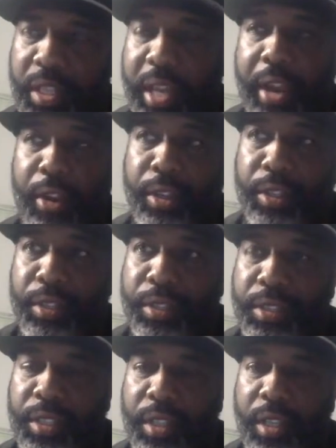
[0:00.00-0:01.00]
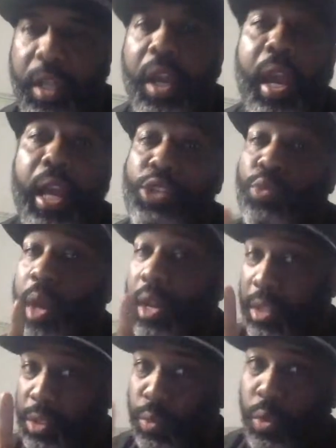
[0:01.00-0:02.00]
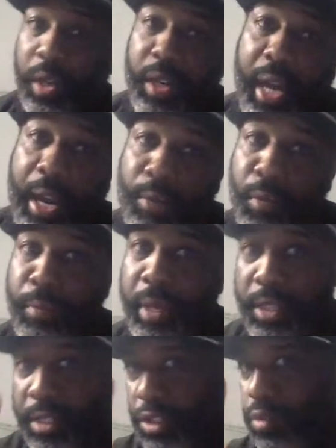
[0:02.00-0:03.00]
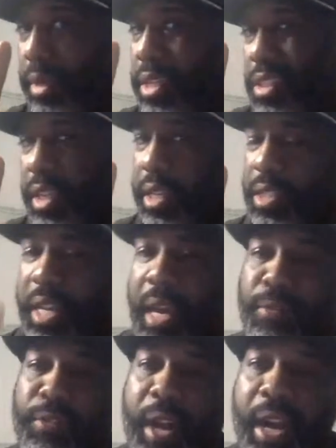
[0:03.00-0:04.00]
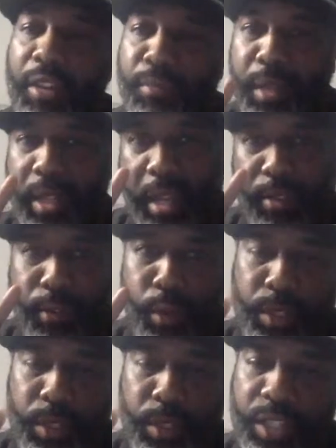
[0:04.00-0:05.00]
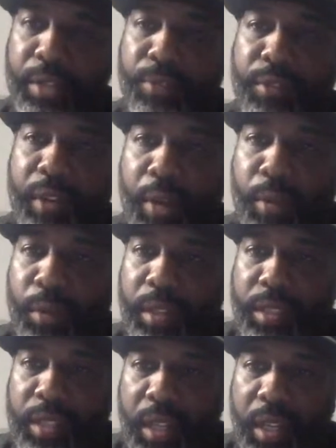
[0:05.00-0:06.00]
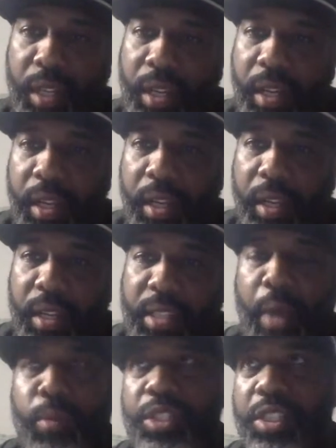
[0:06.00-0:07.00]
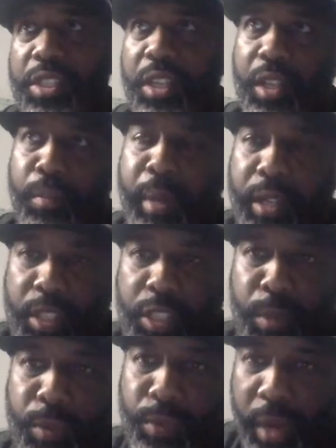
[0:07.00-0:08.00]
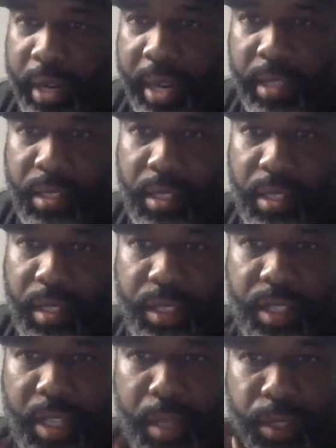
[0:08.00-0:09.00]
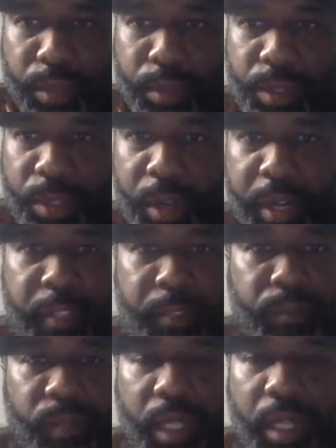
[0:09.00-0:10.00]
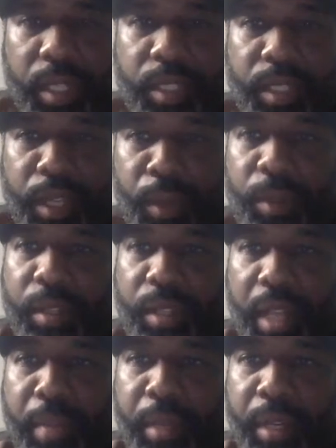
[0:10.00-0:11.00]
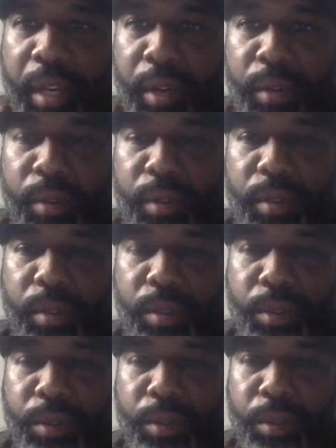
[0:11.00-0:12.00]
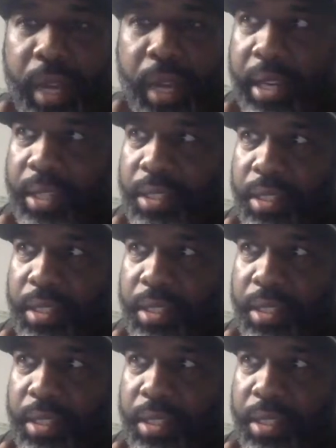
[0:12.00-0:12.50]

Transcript: characters, as well as one honorable mention. So basically like a top 5, but like 4 solidified ones. Because I was just thinking about this before I got tonight's episode started. So let me know, who are